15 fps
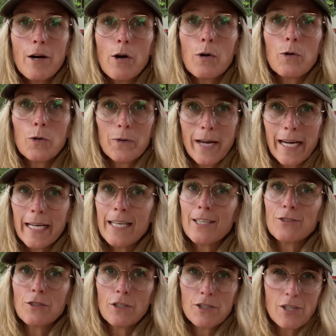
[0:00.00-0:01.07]
creating a
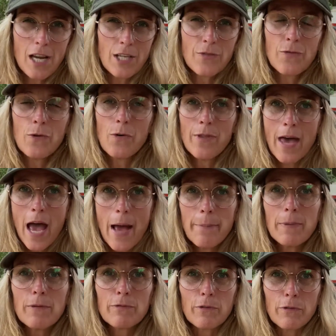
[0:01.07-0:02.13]
successful and
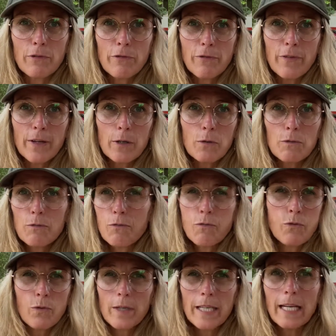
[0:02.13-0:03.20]
happy, fulfilled, free